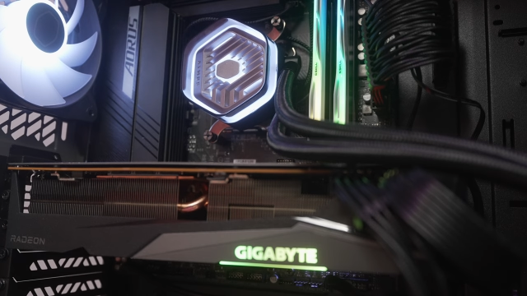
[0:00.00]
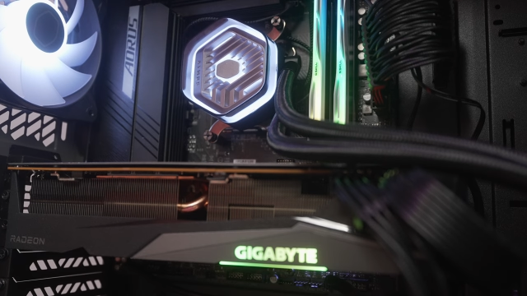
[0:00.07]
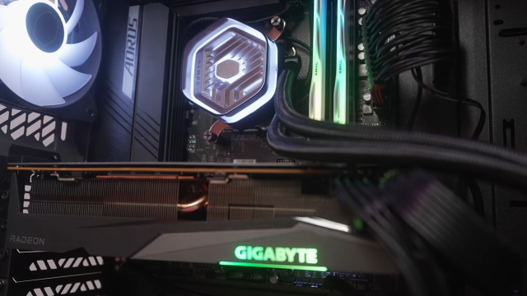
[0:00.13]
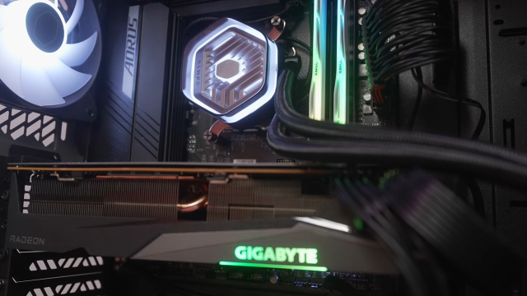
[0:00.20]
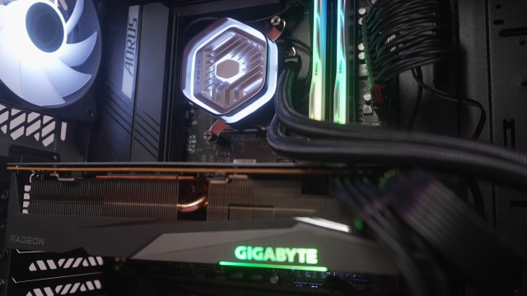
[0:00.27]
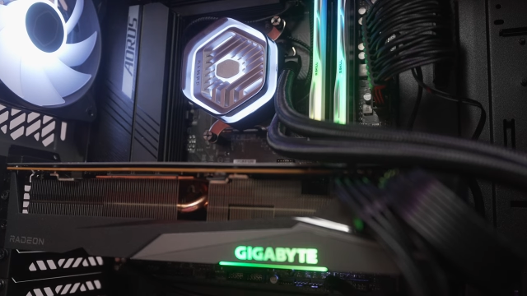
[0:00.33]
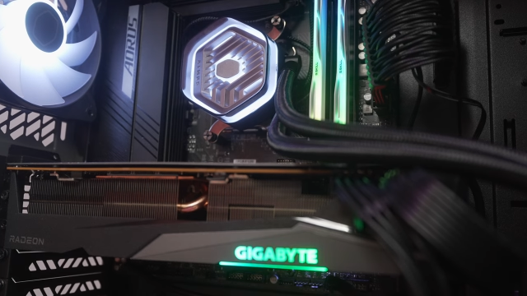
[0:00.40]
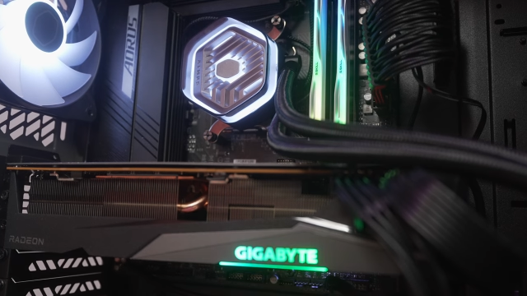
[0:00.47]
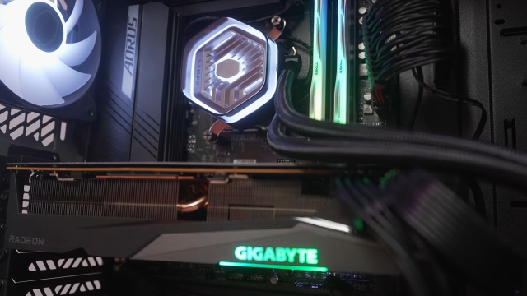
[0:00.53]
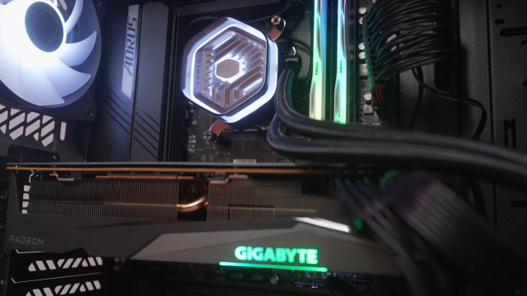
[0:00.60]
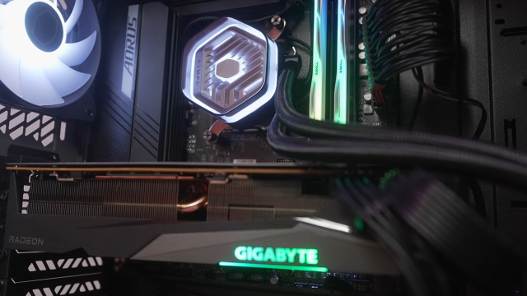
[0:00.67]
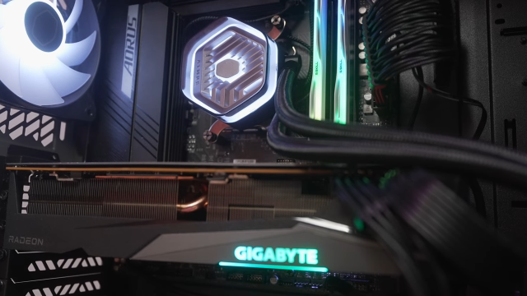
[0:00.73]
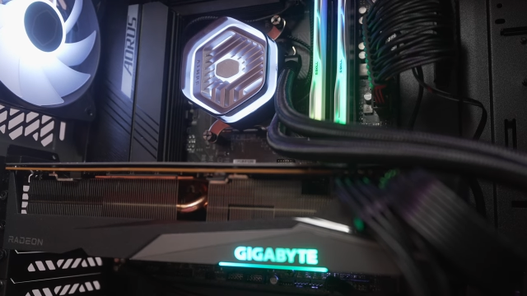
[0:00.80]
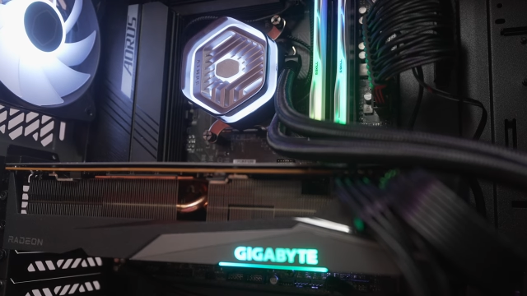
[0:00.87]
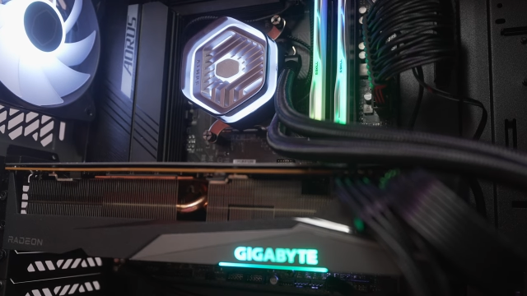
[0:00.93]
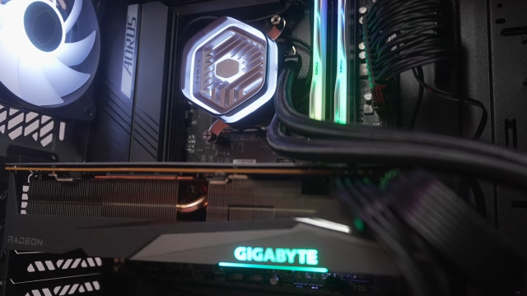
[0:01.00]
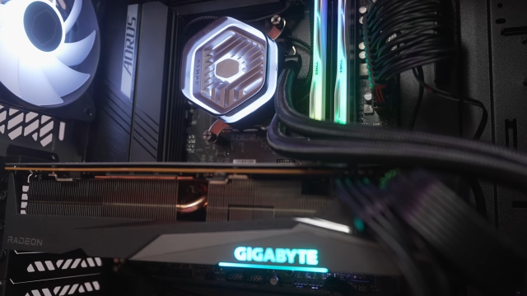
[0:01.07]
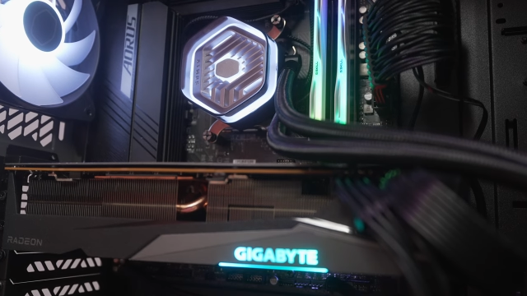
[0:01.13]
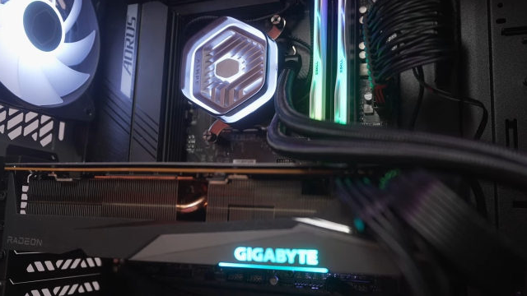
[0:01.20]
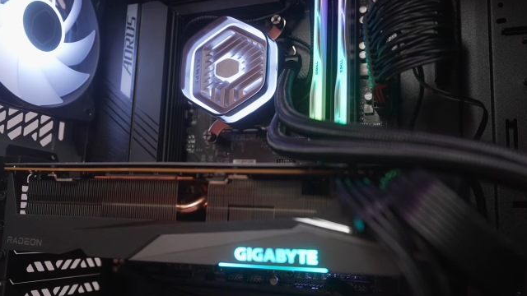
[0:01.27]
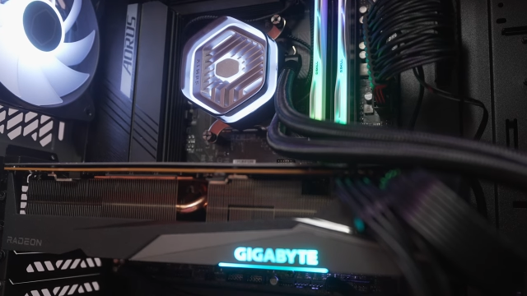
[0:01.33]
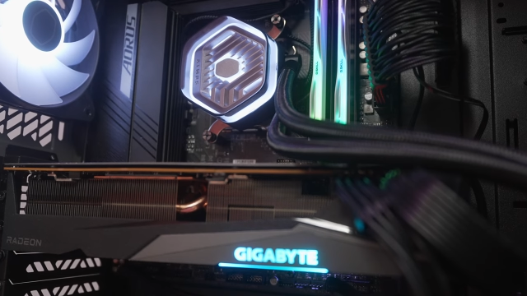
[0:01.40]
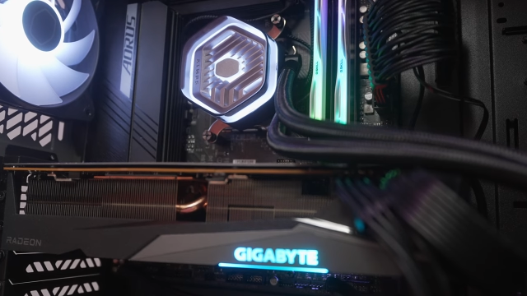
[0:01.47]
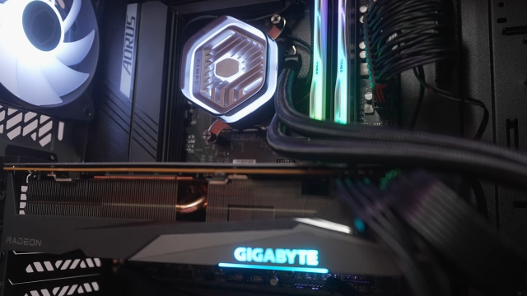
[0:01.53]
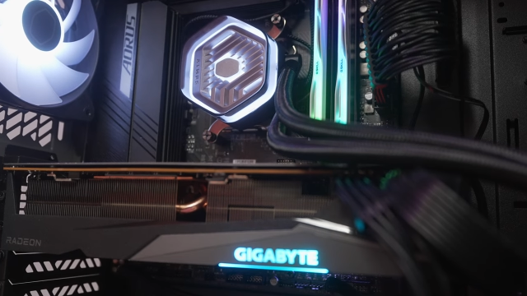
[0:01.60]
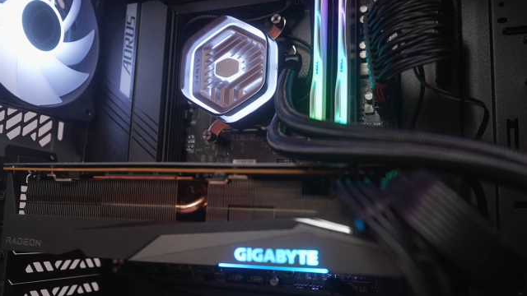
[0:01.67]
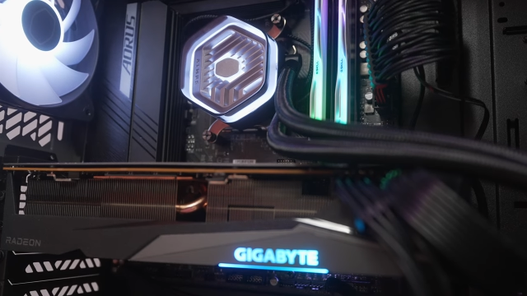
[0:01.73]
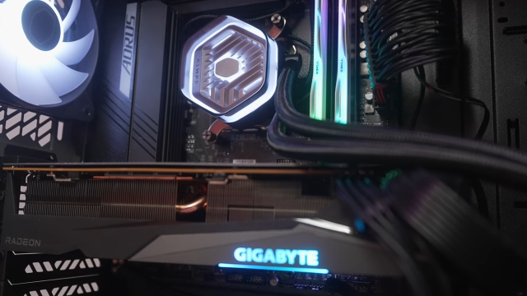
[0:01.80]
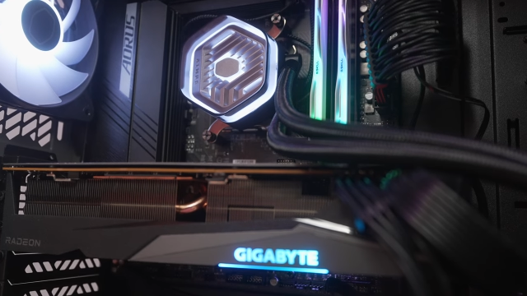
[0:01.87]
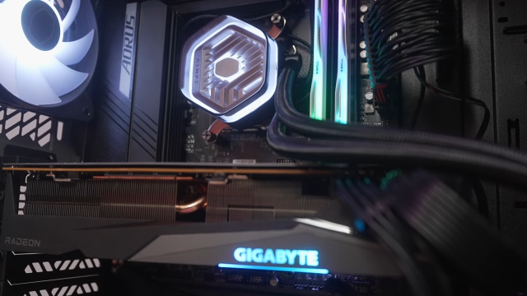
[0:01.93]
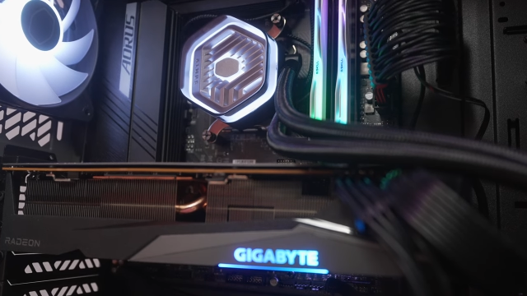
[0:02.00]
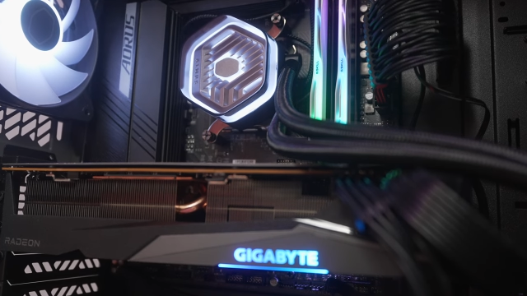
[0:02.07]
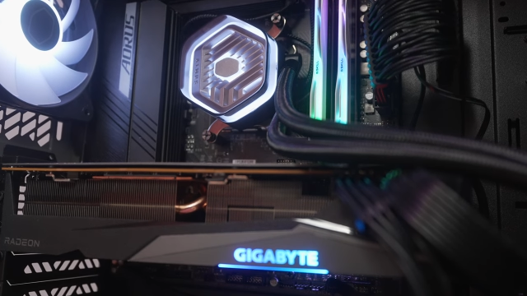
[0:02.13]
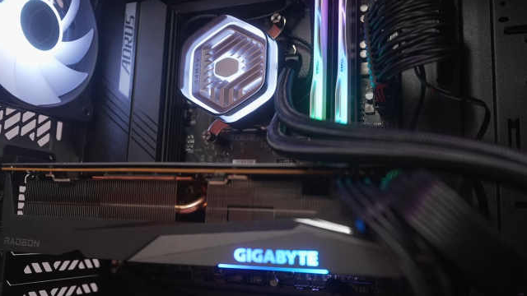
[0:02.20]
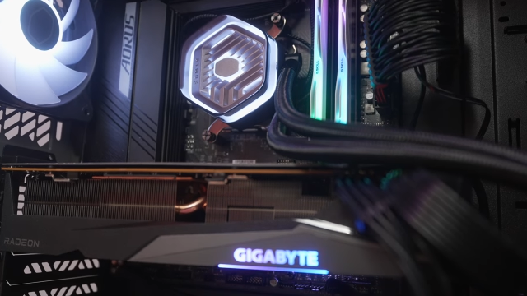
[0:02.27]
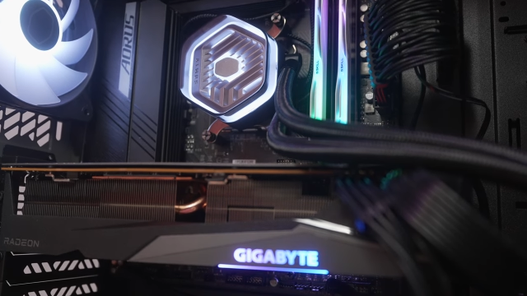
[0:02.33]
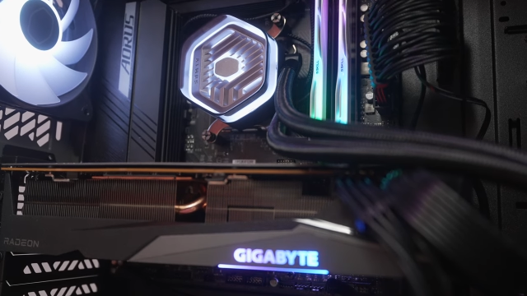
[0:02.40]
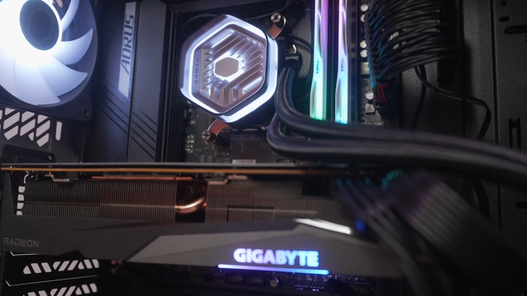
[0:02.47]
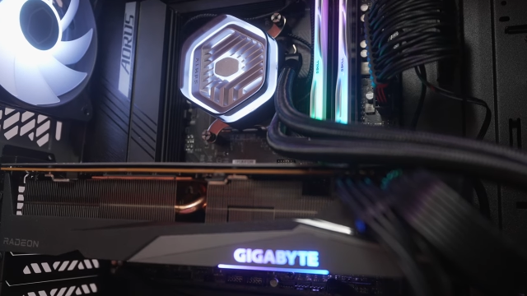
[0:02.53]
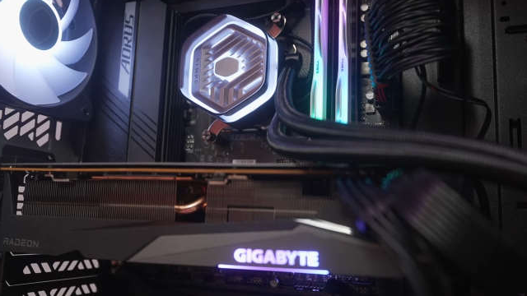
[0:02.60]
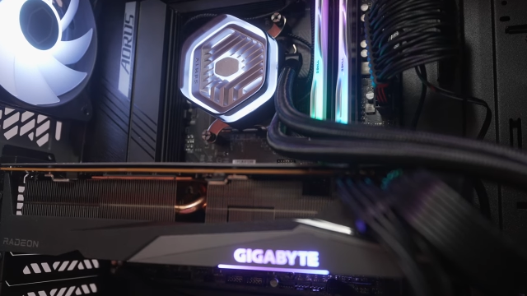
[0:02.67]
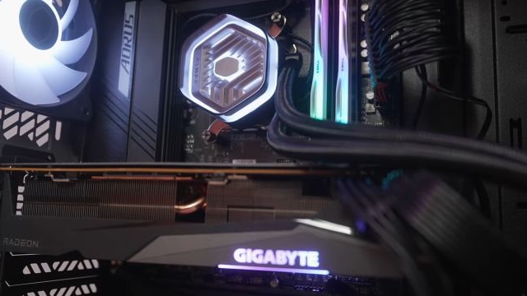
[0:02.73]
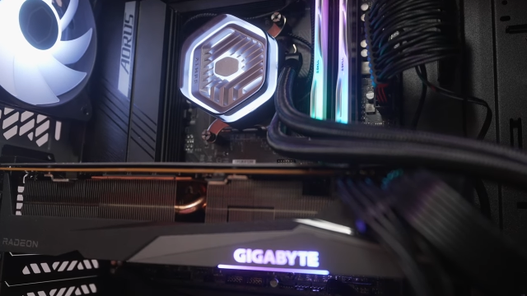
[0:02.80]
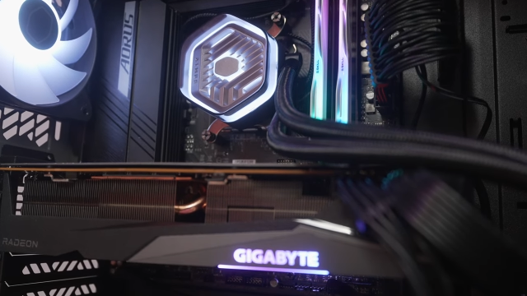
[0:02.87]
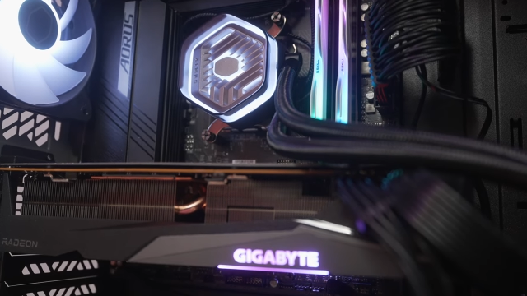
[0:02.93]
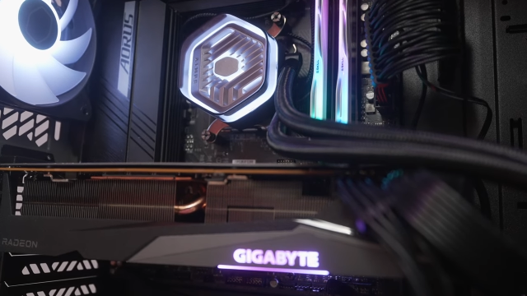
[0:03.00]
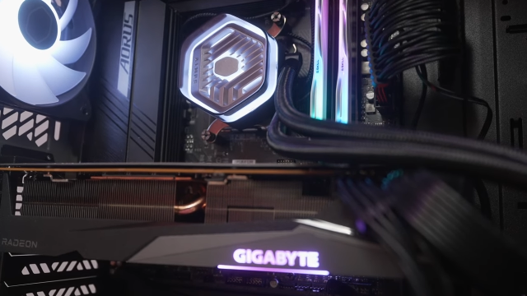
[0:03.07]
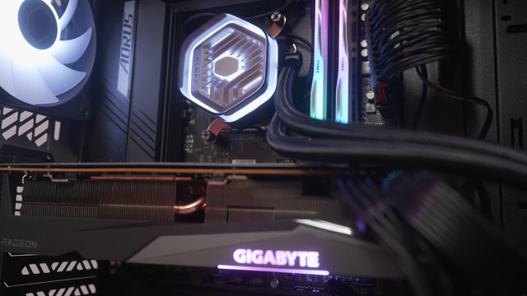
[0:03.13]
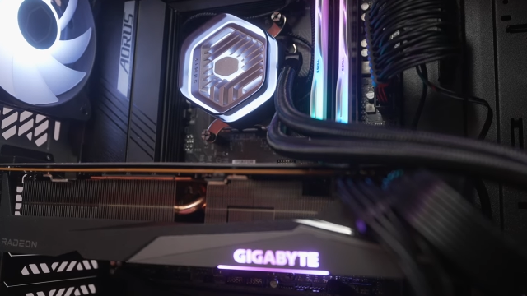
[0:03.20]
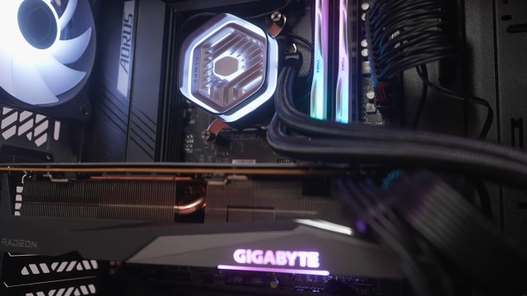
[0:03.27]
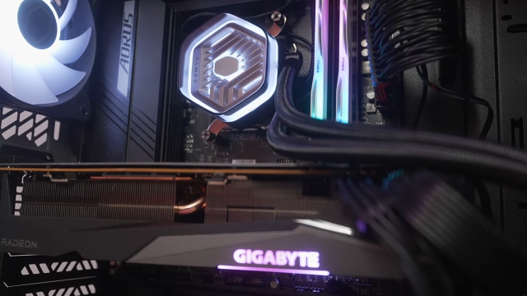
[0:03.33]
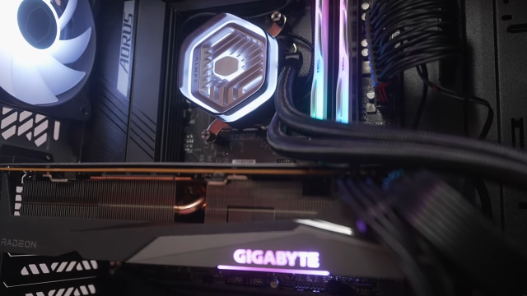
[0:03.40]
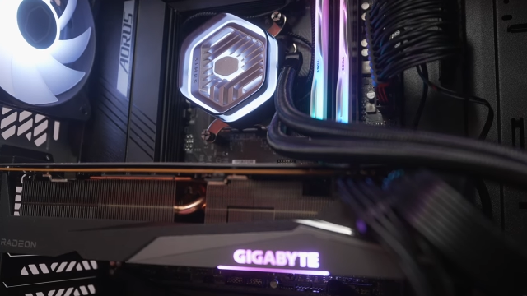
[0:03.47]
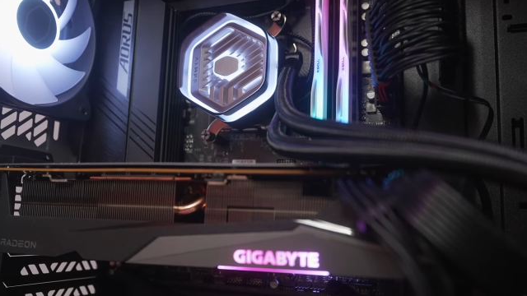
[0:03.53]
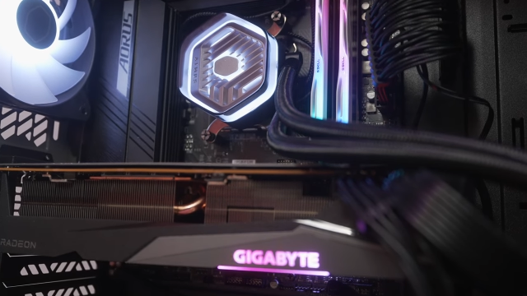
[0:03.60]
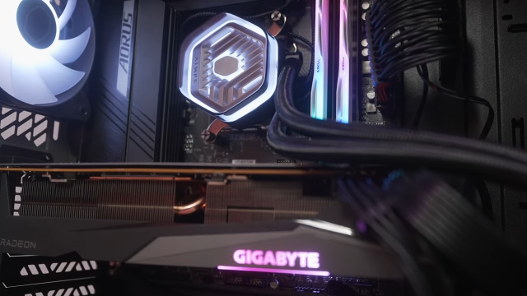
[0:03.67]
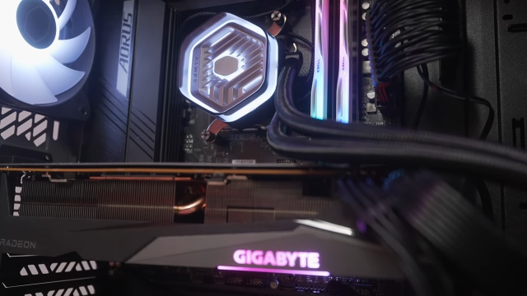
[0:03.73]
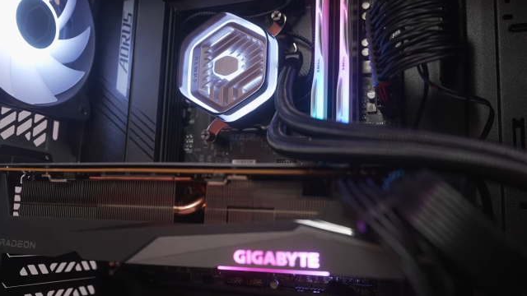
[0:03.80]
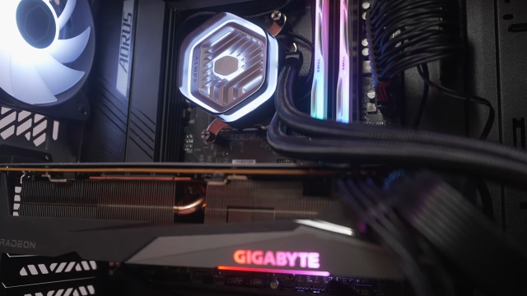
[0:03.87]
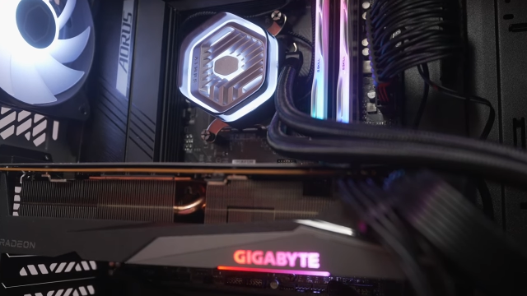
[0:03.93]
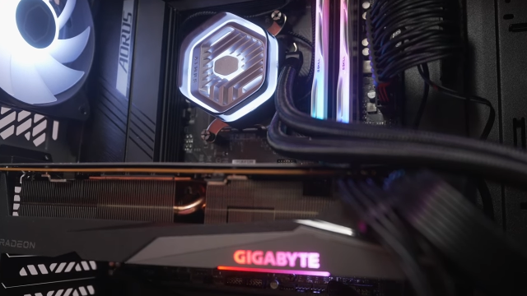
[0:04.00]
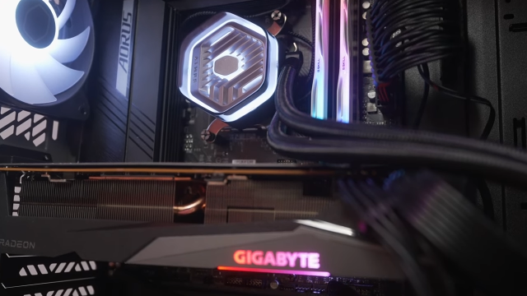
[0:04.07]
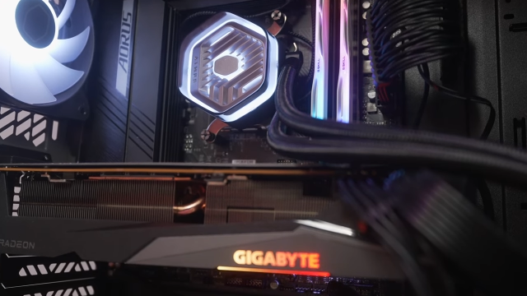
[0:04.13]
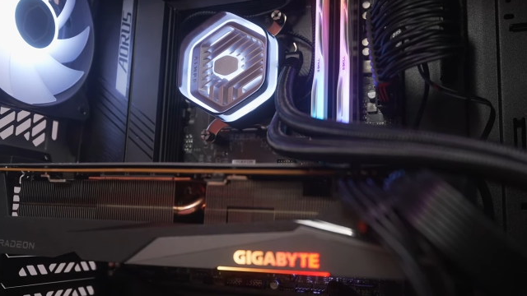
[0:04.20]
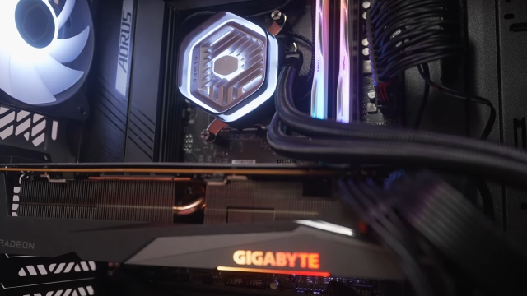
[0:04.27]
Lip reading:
No face is visible, so there are no lips to read.